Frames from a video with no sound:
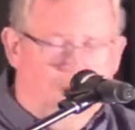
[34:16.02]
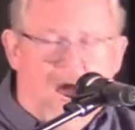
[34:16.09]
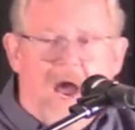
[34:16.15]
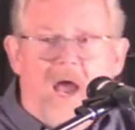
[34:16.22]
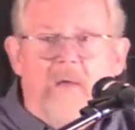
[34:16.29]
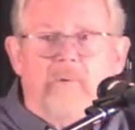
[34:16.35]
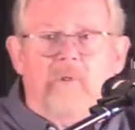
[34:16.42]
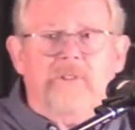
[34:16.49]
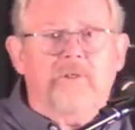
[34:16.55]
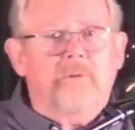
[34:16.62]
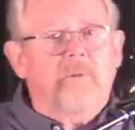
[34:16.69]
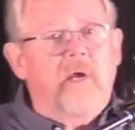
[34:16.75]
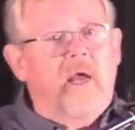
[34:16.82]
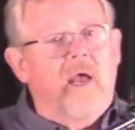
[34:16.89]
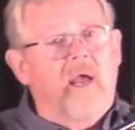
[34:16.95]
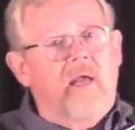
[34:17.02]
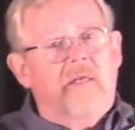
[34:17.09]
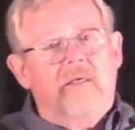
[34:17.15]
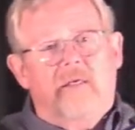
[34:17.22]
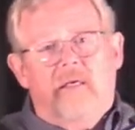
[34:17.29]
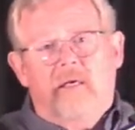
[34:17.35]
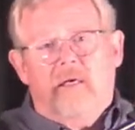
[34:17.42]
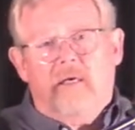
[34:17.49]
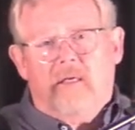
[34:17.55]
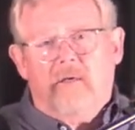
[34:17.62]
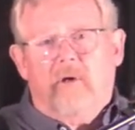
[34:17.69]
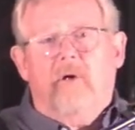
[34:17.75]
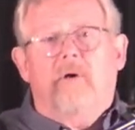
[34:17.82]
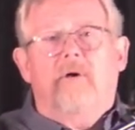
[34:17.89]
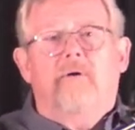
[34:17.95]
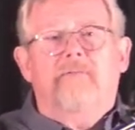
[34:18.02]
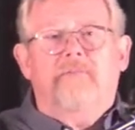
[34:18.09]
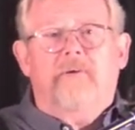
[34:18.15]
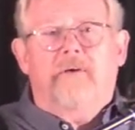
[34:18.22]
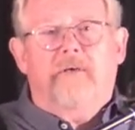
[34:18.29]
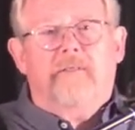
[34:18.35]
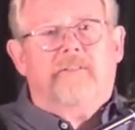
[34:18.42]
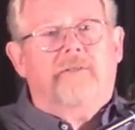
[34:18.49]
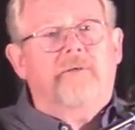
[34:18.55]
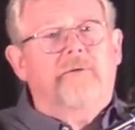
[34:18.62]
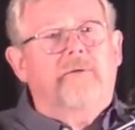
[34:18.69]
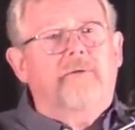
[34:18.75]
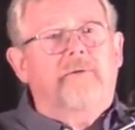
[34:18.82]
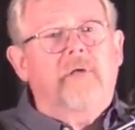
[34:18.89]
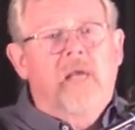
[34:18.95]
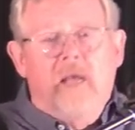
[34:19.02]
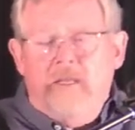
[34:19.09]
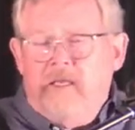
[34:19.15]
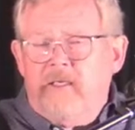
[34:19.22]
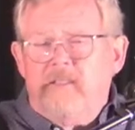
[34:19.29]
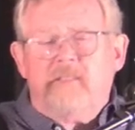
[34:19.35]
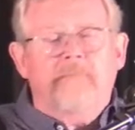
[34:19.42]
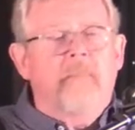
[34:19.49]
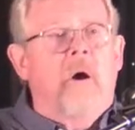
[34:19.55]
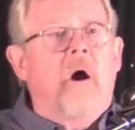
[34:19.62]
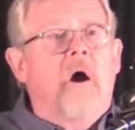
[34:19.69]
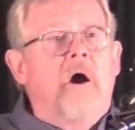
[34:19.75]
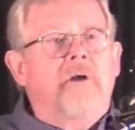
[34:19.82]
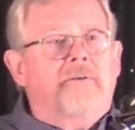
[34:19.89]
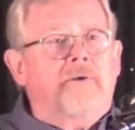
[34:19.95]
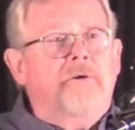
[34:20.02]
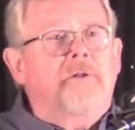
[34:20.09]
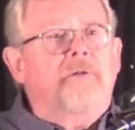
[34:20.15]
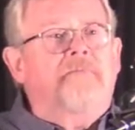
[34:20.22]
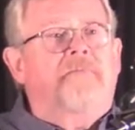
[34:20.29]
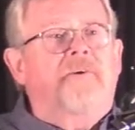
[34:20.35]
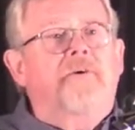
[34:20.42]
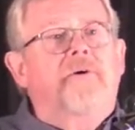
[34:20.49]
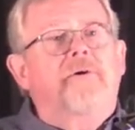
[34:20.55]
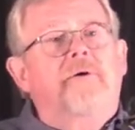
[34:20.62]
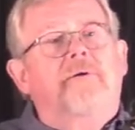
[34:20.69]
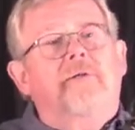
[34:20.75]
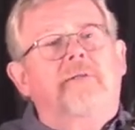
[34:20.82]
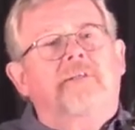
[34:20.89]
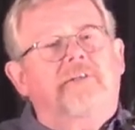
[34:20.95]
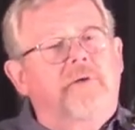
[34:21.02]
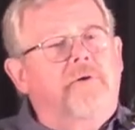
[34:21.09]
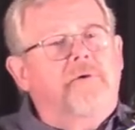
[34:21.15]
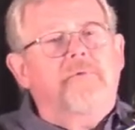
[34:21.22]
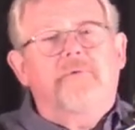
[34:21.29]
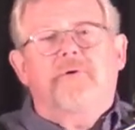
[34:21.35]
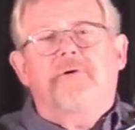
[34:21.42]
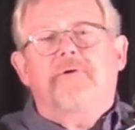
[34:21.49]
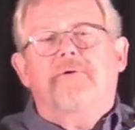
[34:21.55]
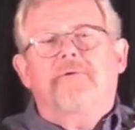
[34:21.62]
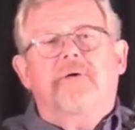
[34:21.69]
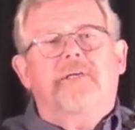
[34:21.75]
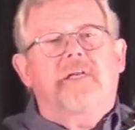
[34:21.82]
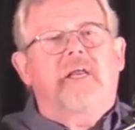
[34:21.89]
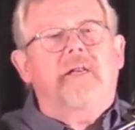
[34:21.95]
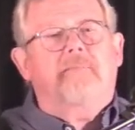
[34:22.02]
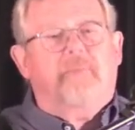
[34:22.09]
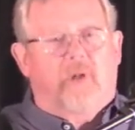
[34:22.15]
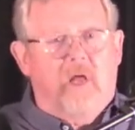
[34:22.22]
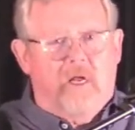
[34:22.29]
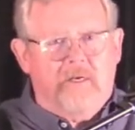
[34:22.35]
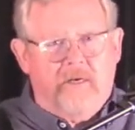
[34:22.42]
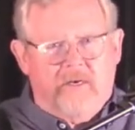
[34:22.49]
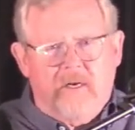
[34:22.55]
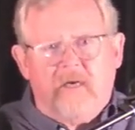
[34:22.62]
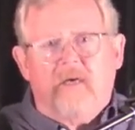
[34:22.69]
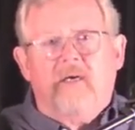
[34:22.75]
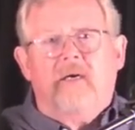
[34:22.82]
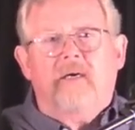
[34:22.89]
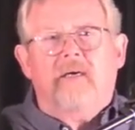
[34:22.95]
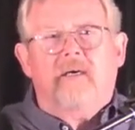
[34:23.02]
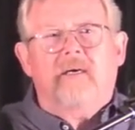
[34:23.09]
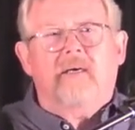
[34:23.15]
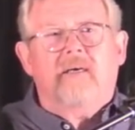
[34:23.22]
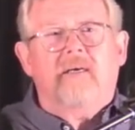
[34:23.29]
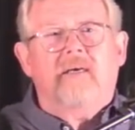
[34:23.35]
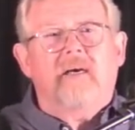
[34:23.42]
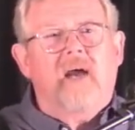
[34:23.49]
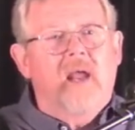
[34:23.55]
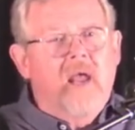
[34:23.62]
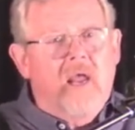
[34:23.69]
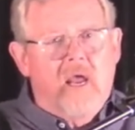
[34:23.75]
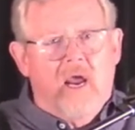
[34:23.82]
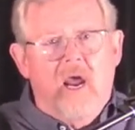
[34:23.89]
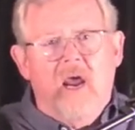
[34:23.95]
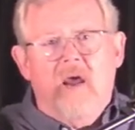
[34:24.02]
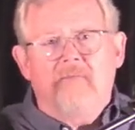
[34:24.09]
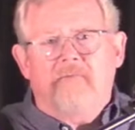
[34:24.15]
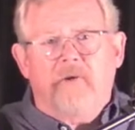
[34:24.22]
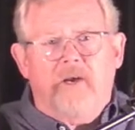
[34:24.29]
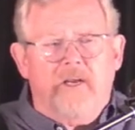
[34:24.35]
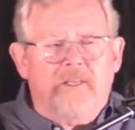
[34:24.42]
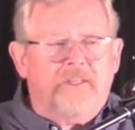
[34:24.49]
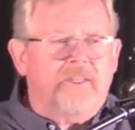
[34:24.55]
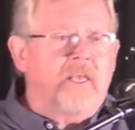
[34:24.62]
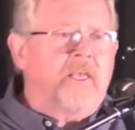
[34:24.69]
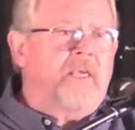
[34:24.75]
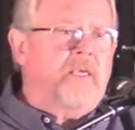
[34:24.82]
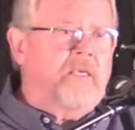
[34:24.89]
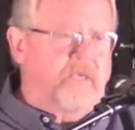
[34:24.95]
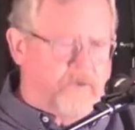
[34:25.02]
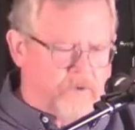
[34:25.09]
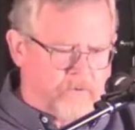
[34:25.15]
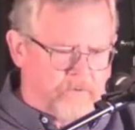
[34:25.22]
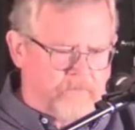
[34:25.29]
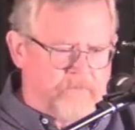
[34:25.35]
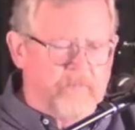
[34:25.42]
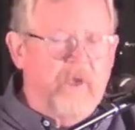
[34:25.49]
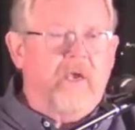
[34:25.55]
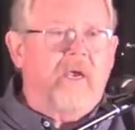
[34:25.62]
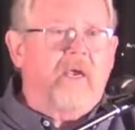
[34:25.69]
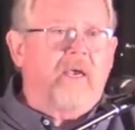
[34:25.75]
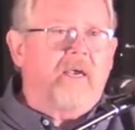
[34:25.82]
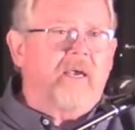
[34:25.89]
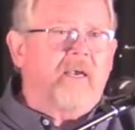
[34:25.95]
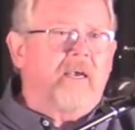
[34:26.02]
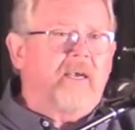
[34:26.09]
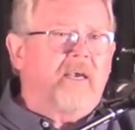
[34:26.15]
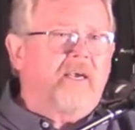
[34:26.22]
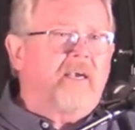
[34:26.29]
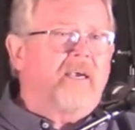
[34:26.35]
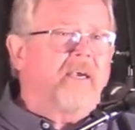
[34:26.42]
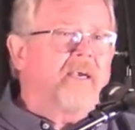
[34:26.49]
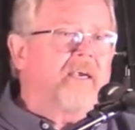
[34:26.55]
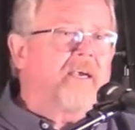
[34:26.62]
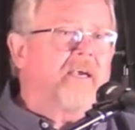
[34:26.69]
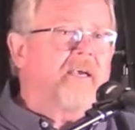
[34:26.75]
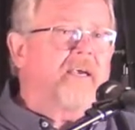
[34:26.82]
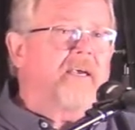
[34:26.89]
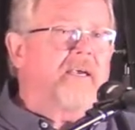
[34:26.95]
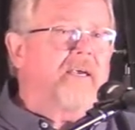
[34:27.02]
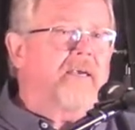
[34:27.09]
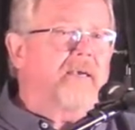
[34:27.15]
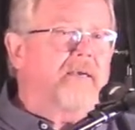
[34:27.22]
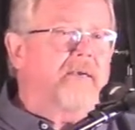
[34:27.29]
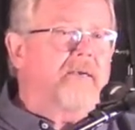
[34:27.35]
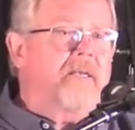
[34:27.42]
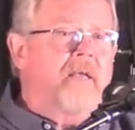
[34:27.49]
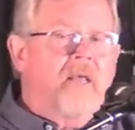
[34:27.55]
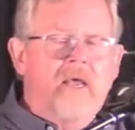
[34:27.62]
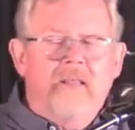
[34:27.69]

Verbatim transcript: Why would you hand it over to these mortal fools who ruin and plunder everything you've made?